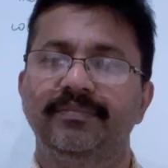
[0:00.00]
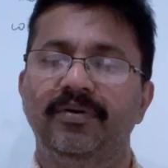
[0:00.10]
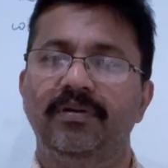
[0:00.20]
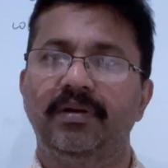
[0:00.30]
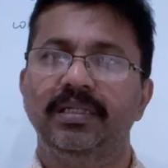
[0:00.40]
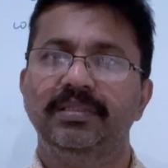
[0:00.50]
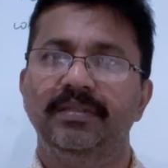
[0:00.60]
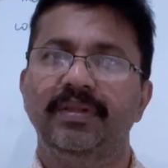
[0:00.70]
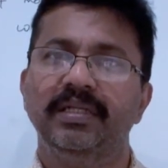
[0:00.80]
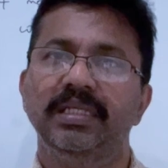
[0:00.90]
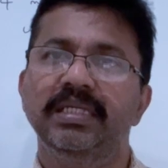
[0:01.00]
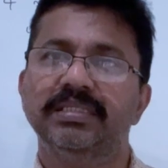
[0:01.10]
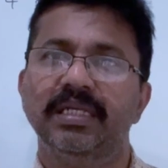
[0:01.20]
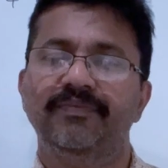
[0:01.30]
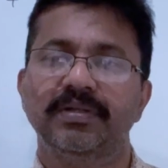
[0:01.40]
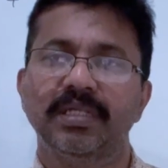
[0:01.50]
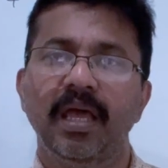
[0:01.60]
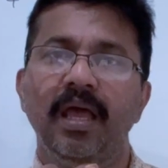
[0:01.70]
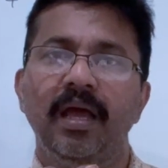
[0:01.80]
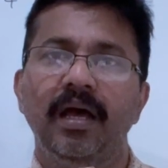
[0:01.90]
All right, that is the difference.
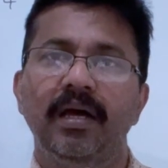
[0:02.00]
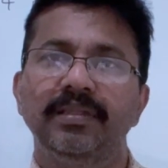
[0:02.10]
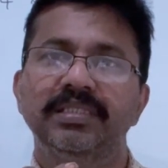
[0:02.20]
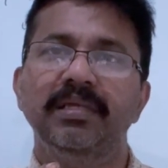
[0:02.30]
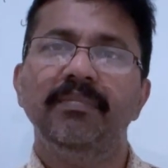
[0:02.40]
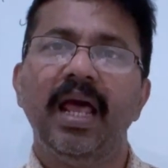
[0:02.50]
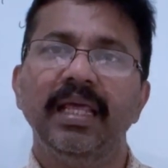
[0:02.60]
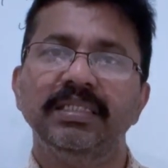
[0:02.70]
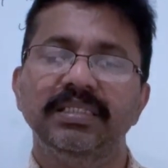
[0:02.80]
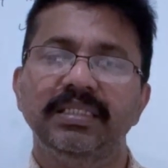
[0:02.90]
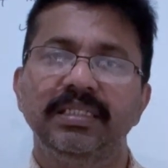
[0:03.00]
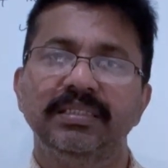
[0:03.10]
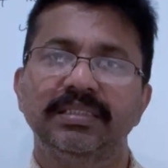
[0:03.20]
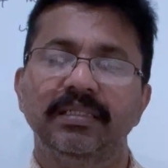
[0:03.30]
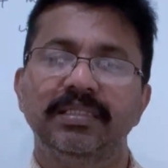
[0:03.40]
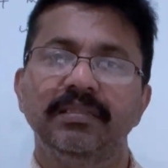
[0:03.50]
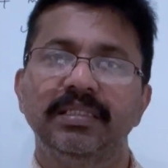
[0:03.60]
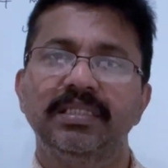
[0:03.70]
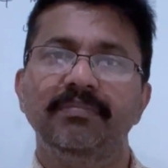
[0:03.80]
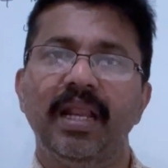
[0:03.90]
The
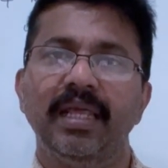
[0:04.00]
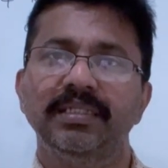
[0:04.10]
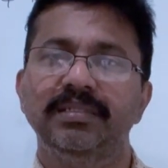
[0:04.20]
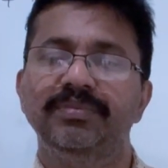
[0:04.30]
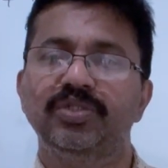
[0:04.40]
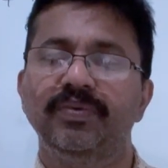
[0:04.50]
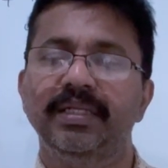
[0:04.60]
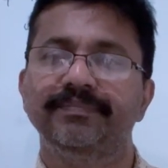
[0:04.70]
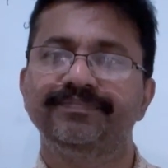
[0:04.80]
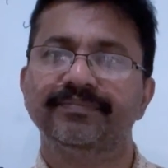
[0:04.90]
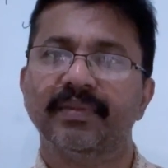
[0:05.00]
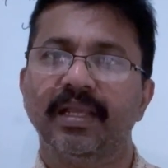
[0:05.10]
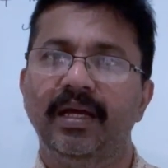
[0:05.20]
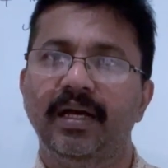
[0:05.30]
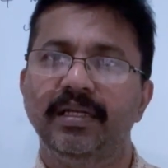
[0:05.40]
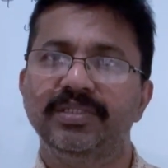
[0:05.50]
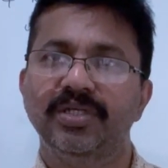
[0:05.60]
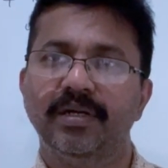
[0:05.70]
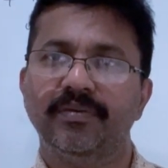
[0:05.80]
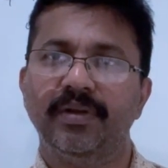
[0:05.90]
similarity between
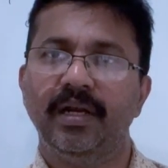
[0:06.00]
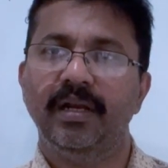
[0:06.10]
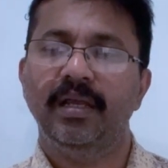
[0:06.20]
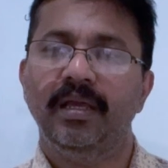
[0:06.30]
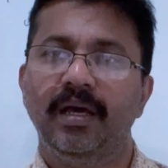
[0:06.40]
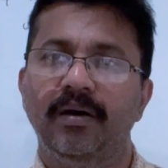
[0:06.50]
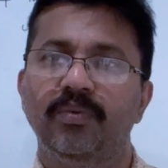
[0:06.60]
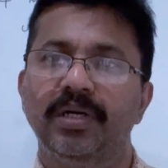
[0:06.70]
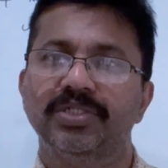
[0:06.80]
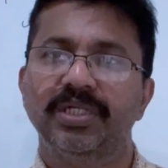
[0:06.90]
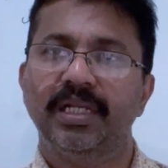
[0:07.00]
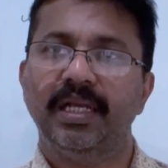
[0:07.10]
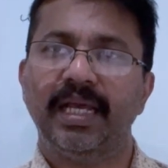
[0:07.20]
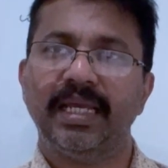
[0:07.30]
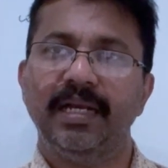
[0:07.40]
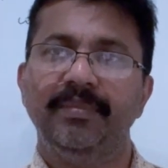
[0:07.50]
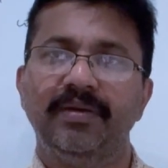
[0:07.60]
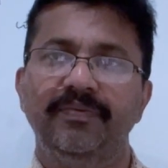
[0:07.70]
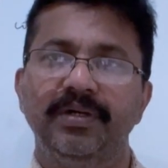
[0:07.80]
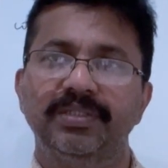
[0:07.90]
general version and
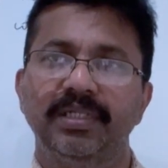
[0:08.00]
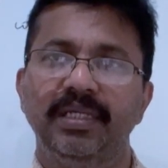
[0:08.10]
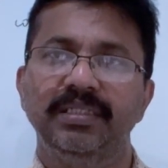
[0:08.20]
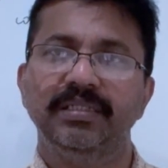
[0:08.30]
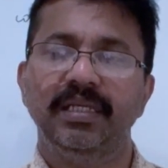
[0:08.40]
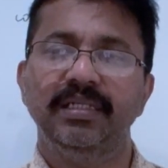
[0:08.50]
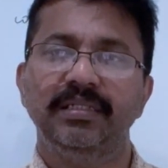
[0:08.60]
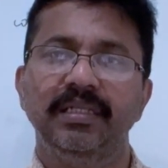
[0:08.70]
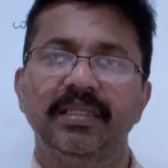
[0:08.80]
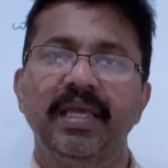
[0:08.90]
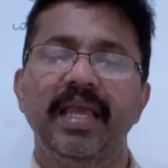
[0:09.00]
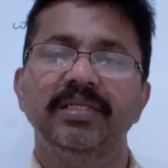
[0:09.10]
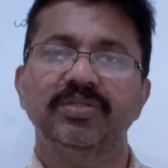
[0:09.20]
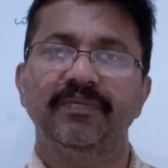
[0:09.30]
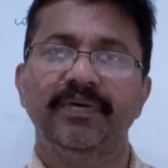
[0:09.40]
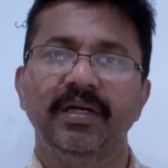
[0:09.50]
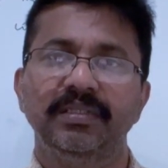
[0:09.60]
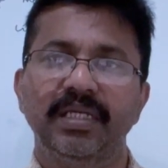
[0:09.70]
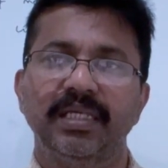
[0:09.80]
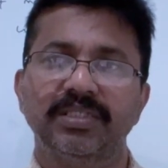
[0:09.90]
academic version in the case of
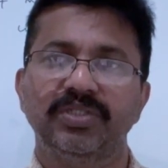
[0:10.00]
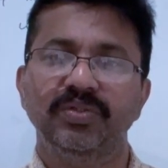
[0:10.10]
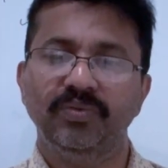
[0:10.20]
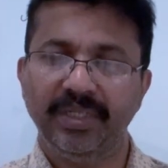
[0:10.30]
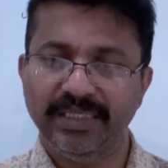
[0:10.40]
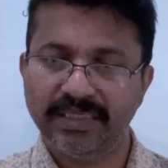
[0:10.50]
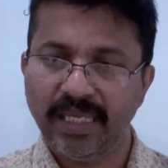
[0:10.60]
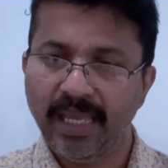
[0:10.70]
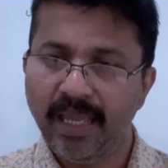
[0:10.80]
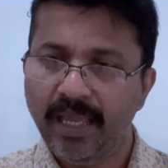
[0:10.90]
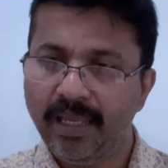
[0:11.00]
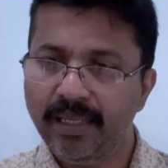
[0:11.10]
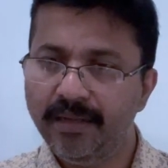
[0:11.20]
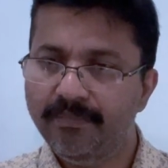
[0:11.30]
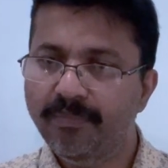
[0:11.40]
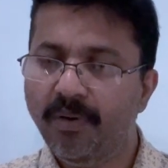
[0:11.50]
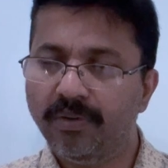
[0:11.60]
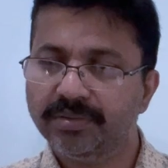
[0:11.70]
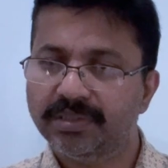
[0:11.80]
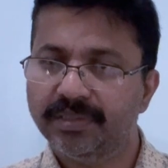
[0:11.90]
task 2 is in
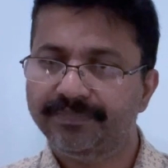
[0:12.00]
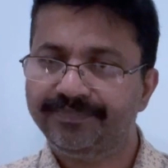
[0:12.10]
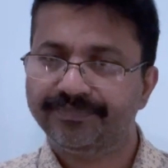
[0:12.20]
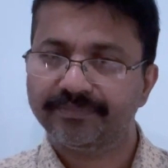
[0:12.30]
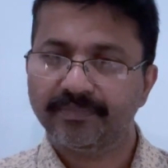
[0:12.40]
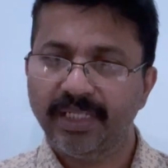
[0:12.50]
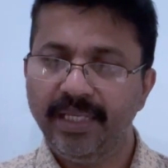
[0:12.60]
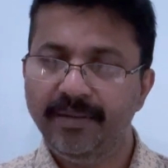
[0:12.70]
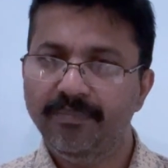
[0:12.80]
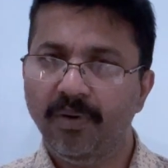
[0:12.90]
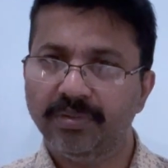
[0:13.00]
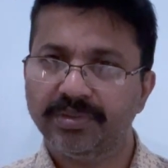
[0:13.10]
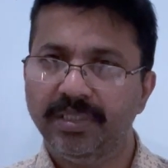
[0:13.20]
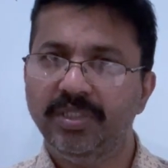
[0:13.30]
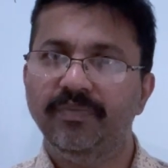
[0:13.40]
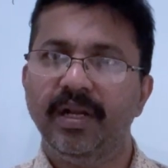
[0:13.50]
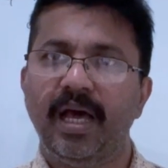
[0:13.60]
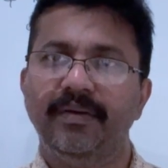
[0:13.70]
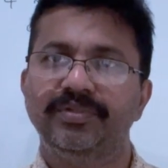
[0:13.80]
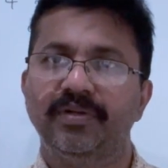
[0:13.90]
both you will
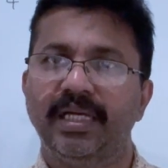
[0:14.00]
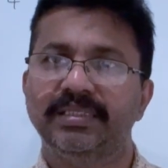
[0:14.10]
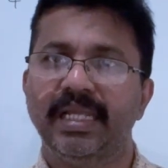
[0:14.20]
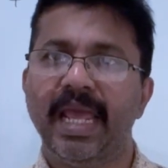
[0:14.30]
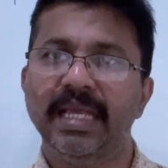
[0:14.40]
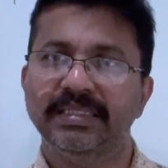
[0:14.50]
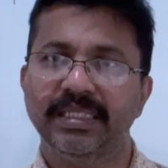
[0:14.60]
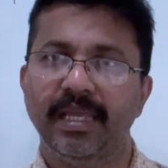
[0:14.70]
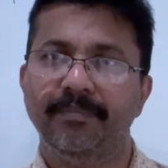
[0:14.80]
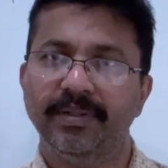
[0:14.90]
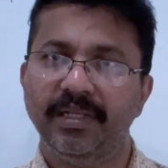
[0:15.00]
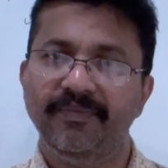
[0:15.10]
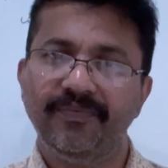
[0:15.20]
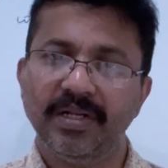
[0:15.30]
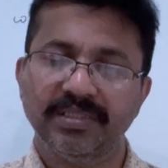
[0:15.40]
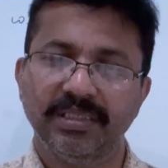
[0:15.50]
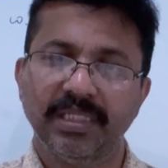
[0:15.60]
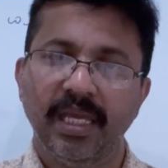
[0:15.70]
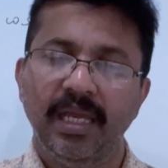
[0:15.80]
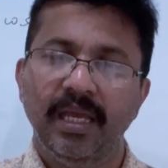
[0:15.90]
have to write an essay, but the difference is
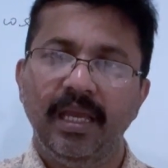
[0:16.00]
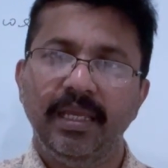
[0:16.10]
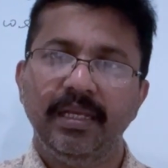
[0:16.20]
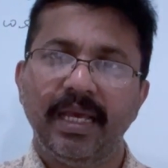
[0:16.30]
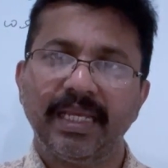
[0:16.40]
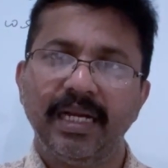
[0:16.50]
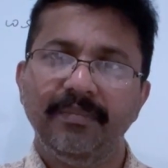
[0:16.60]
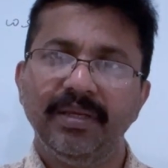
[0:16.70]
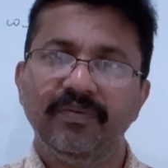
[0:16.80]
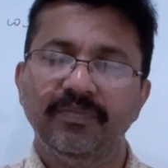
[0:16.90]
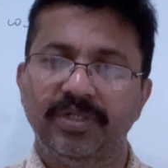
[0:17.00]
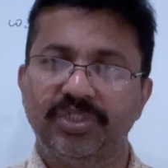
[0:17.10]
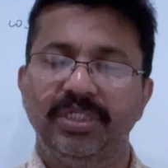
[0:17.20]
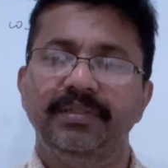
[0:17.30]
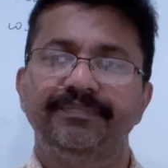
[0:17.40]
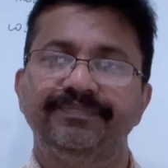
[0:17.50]
in academic version